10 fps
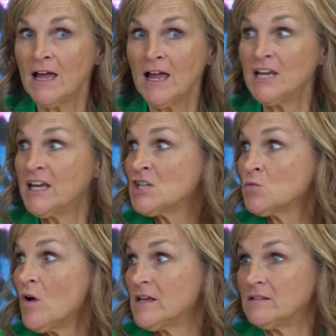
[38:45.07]
And guess
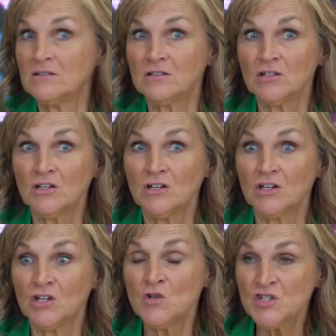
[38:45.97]
what?
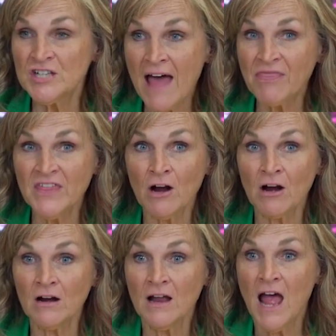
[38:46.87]
You sat
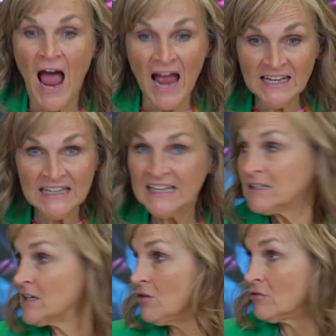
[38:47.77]
there. I didn't get
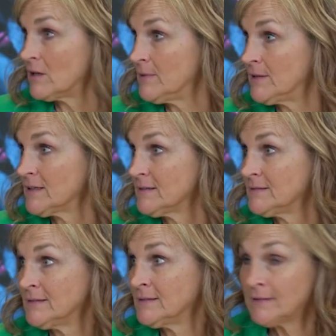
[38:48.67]
a coloring book.
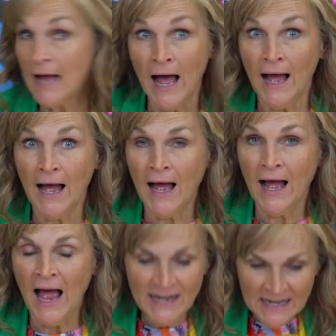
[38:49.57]
No.
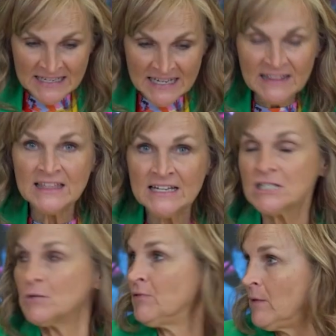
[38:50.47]
I didn't get things
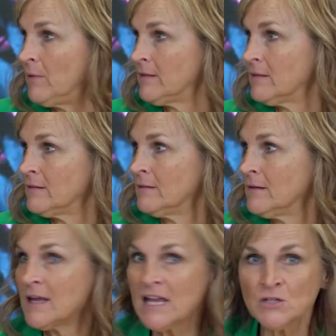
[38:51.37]
to play with.
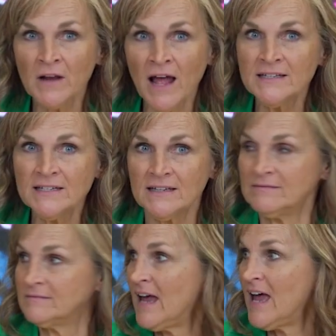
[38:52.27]
No. Guess what I
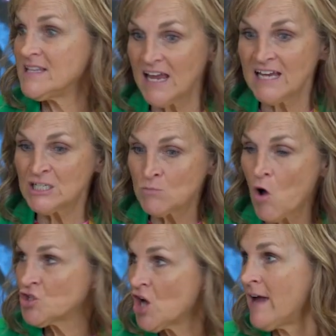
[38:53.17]
did as a
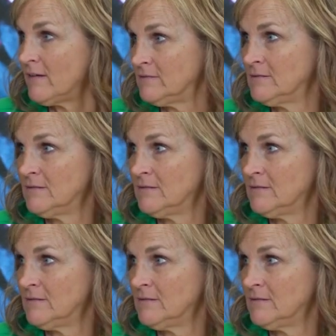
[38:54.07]
small child?